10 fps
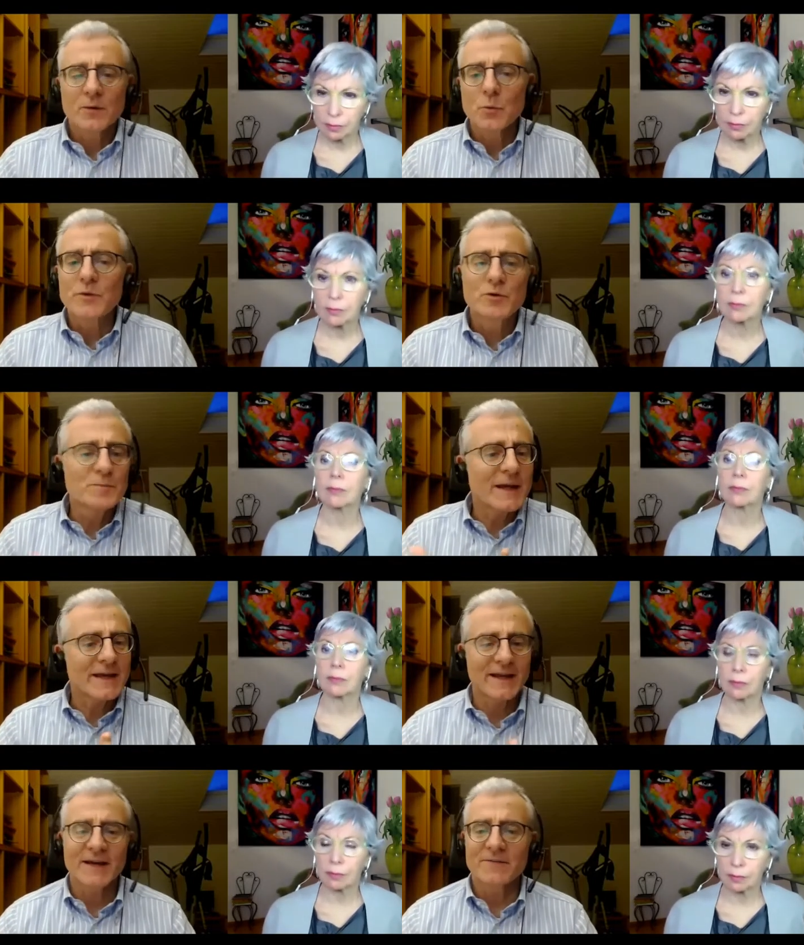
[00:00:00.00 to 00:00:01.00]
Speaker 1: with whom I
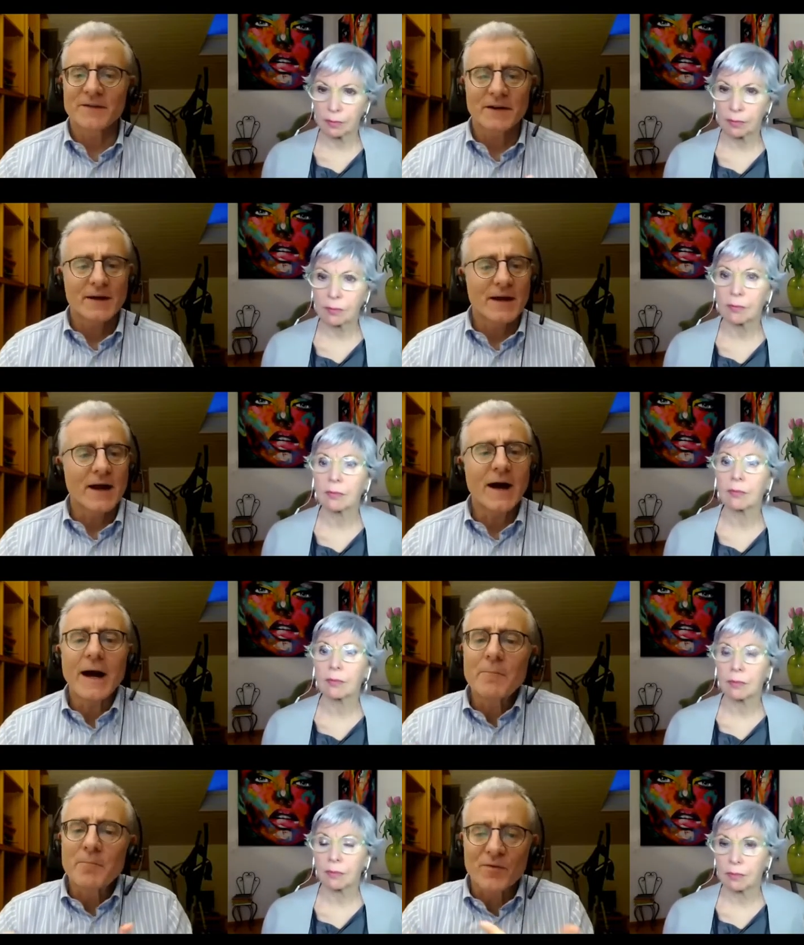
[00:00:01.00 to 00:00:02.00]
can have uh,
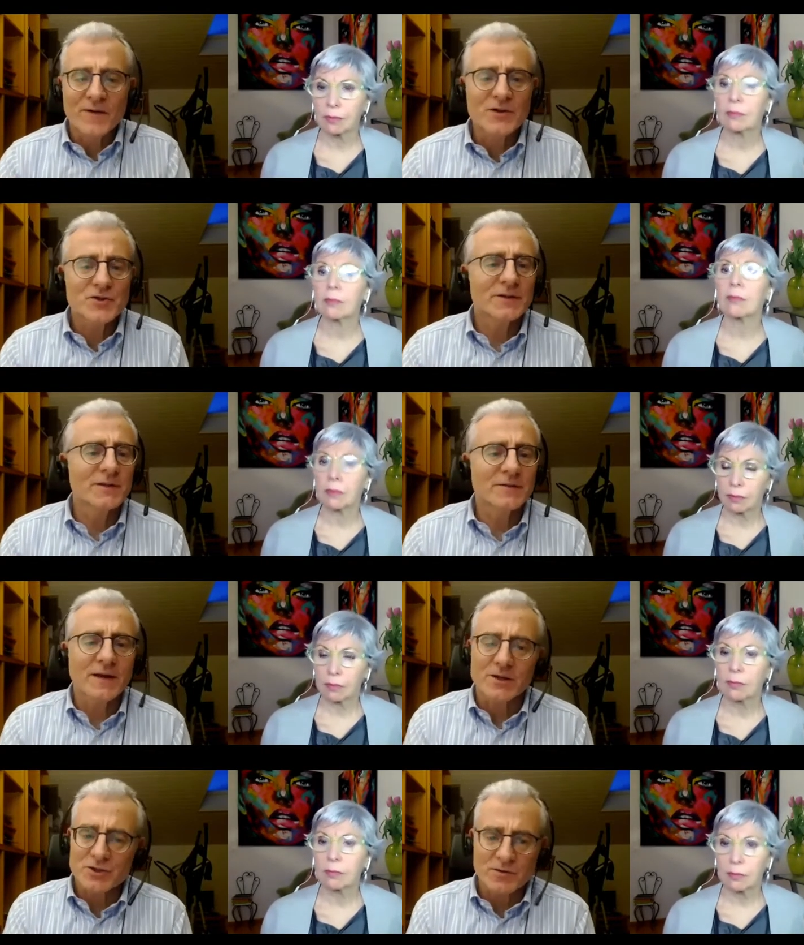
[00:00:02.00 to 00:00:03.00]
a professional
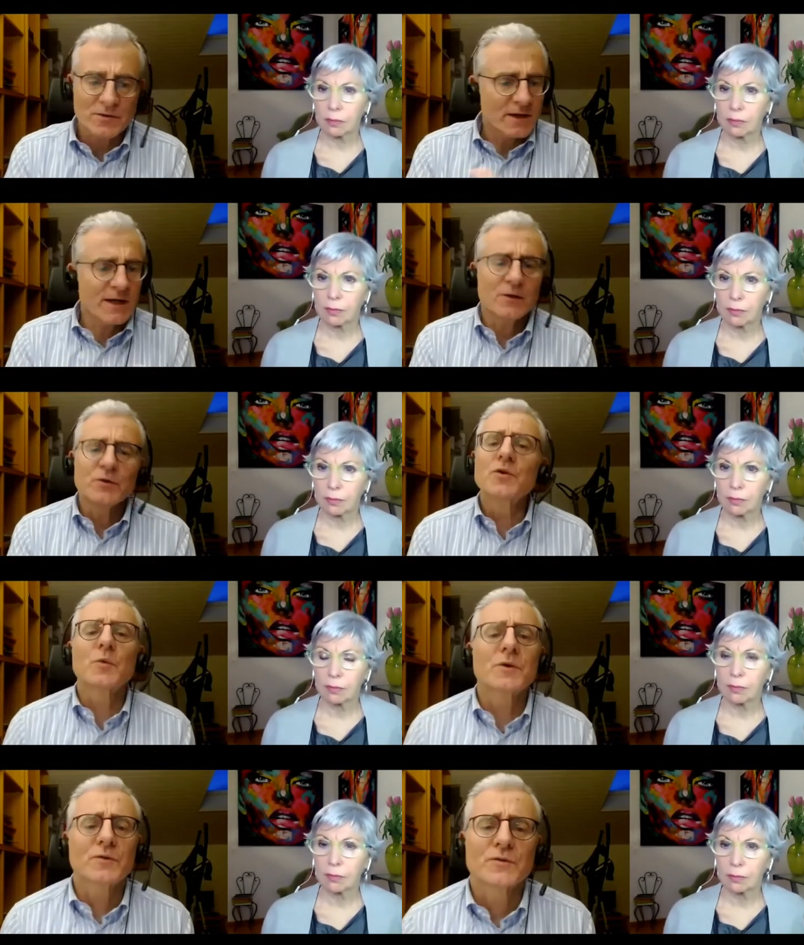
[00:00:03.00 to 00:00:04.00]
discussion, and you know
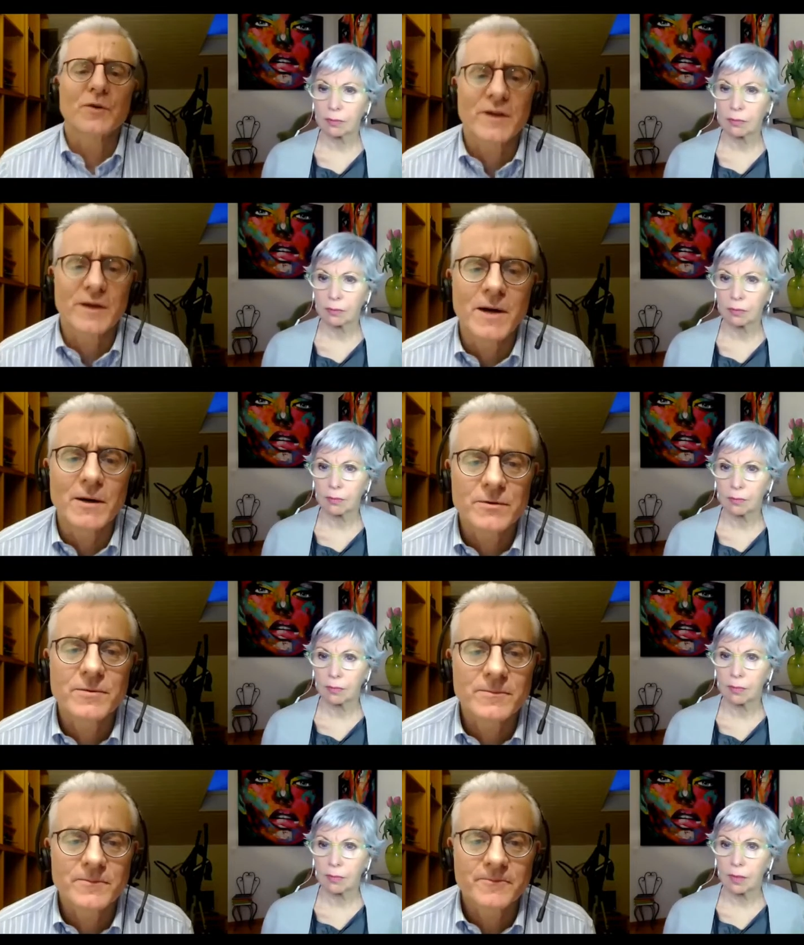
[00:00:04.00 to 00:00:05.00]
what you're talking about,
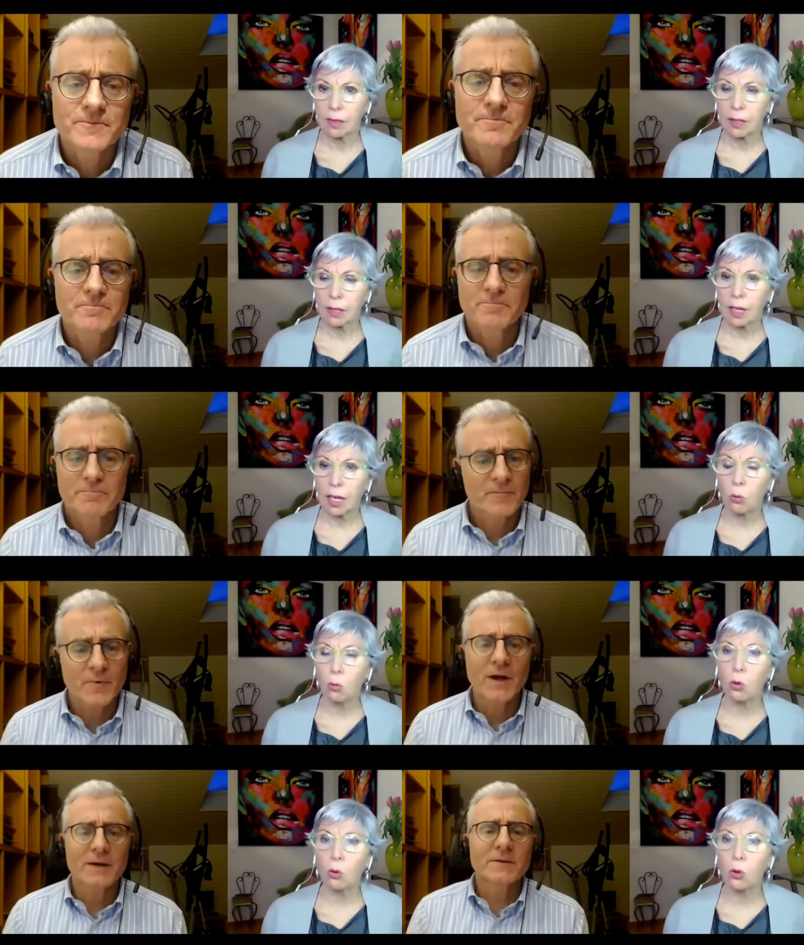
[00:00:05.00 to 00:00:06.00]

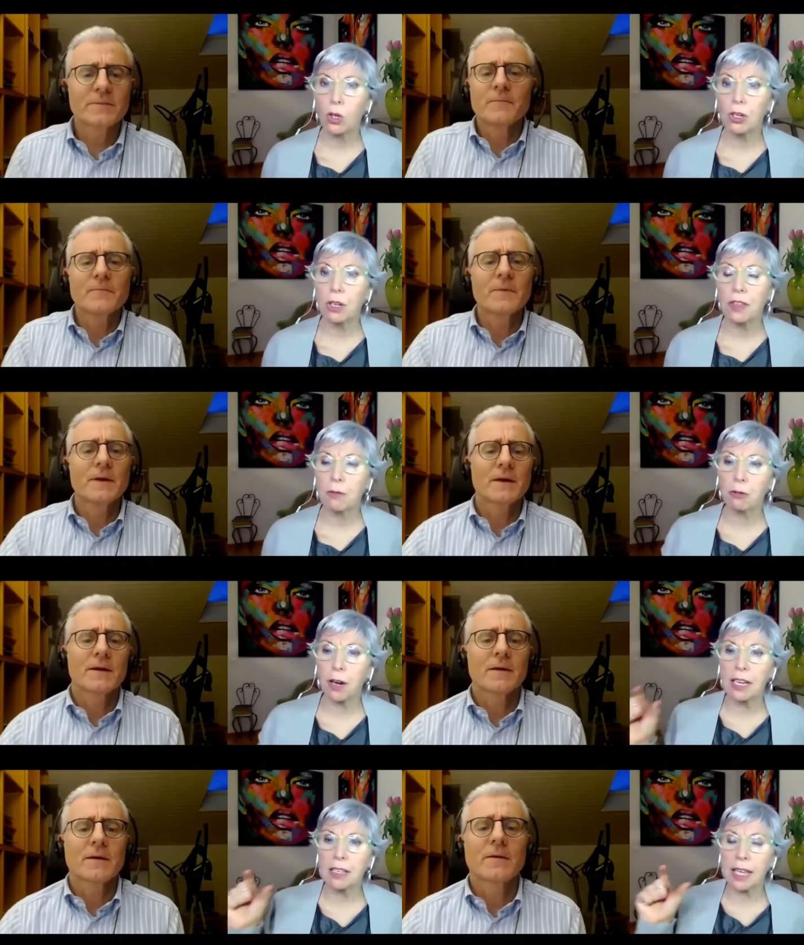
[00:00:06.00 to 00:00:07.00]
Speaker 2: right? The
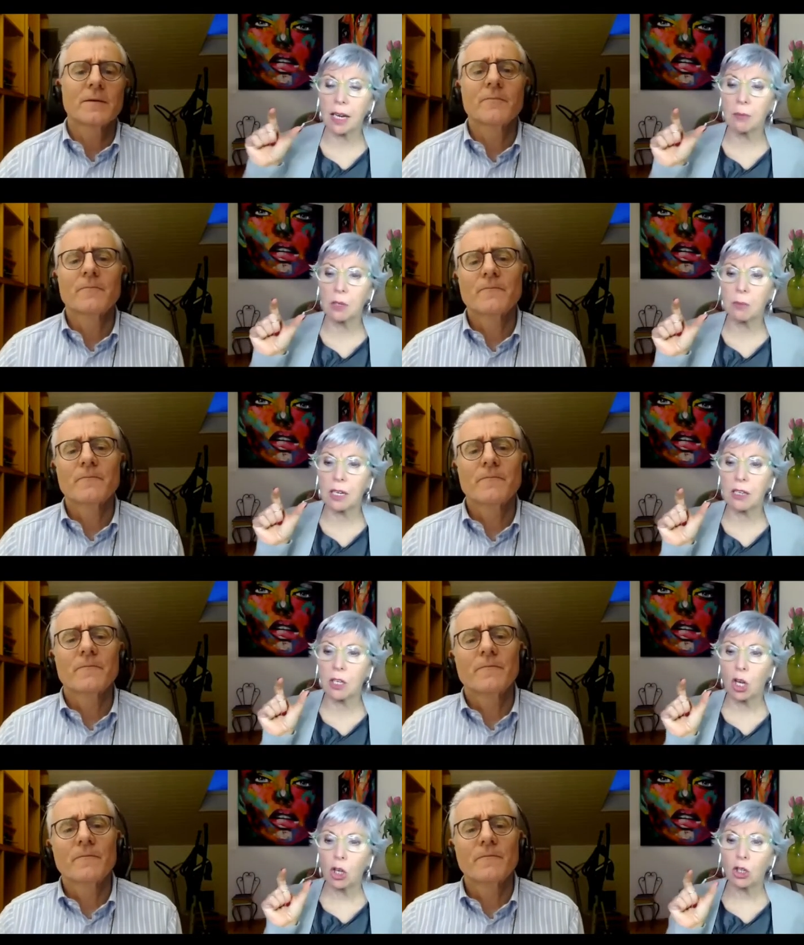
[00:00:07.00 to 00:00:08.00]
phrase that comes to me
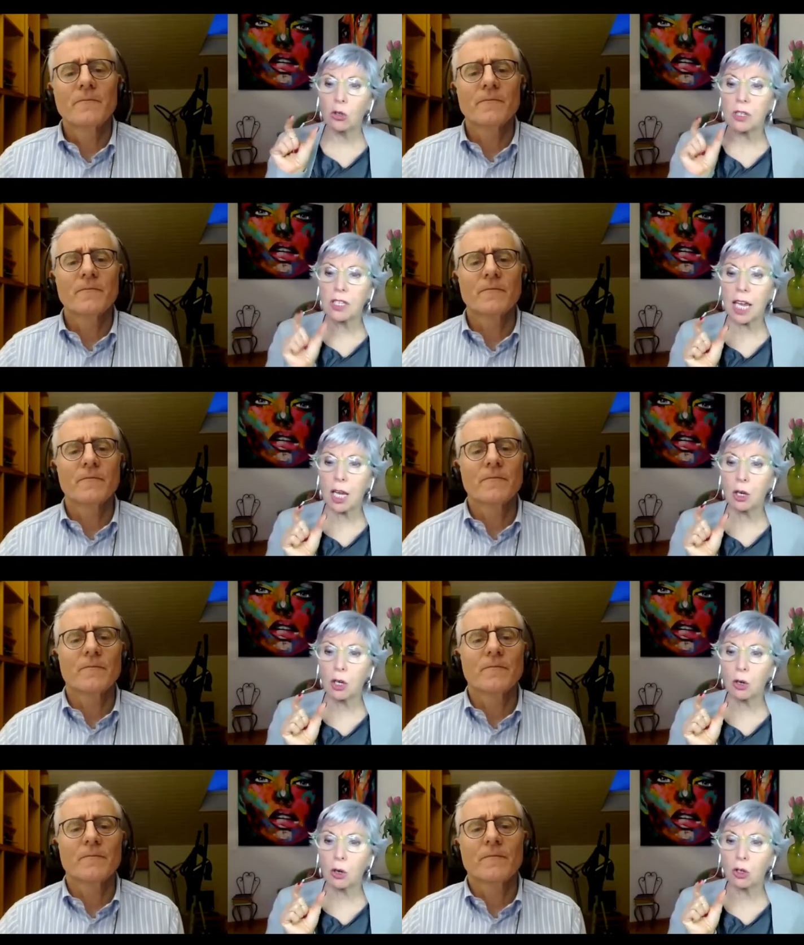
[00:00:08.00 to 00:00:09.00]
is, you
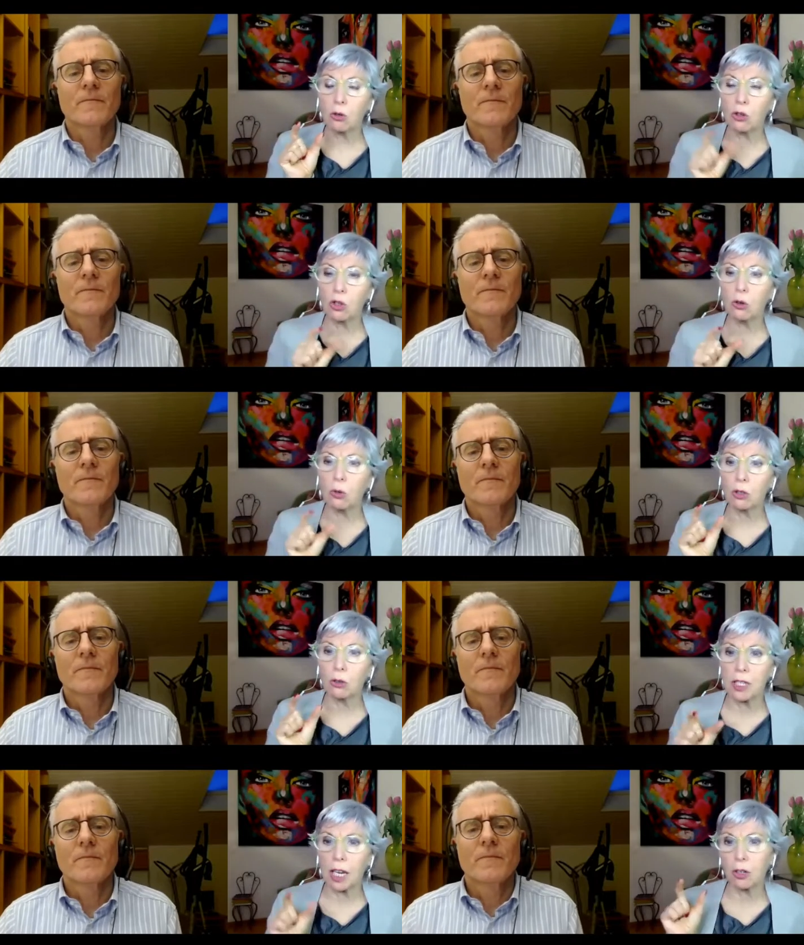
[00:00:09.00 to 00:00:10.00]
say, you do what you
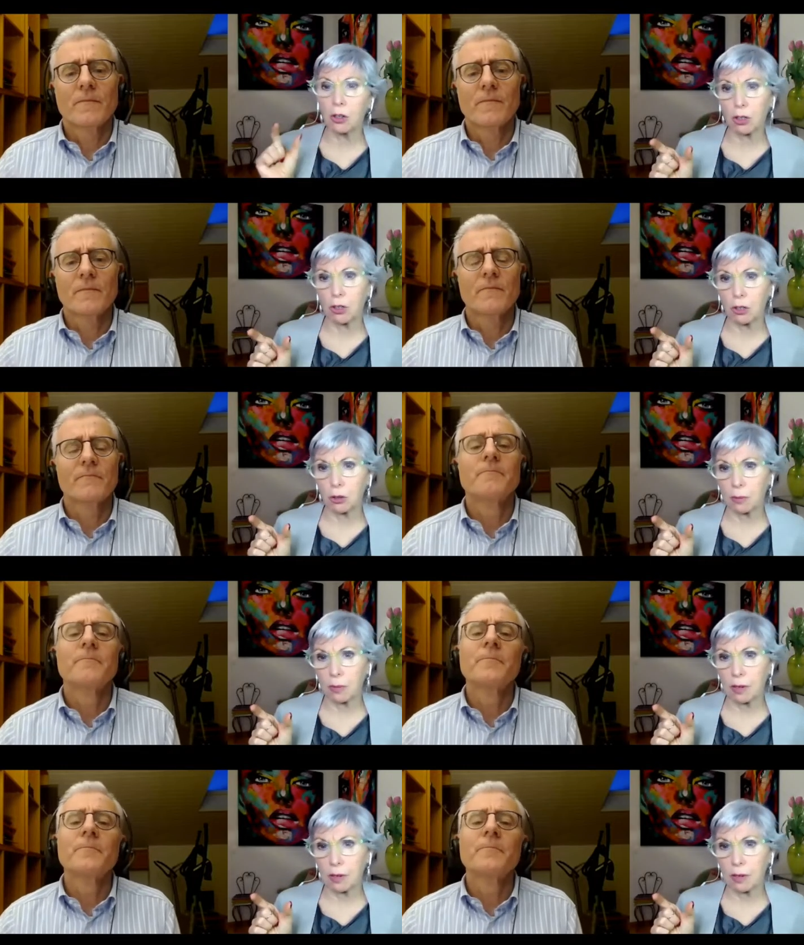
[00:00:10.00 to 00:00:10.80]
say you're going to do.